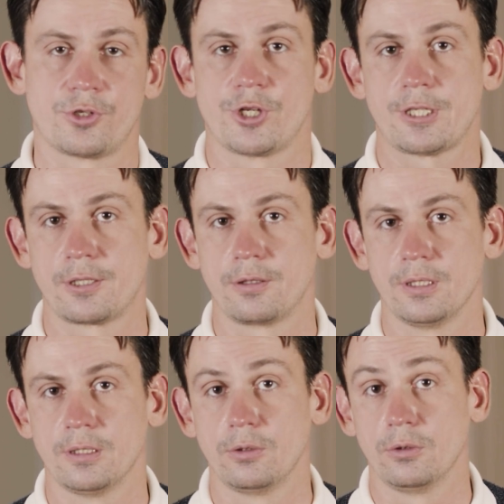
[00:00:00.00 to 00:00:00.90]
suggested
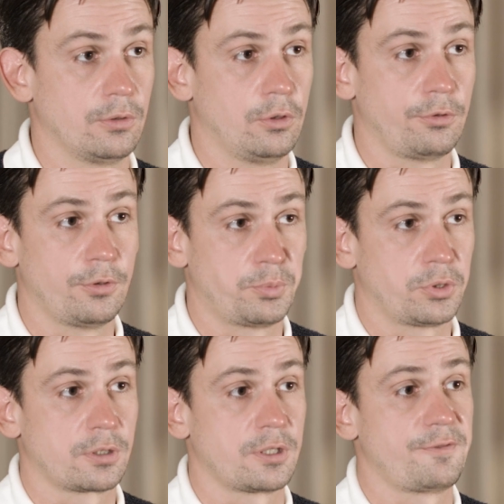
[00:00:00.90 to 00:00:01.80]
that although
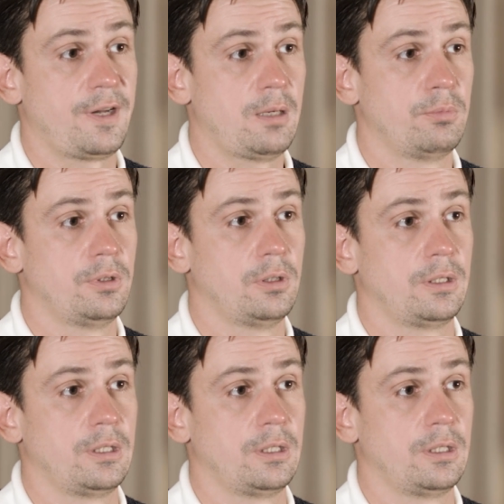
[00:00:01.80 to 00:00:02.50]
product is viable,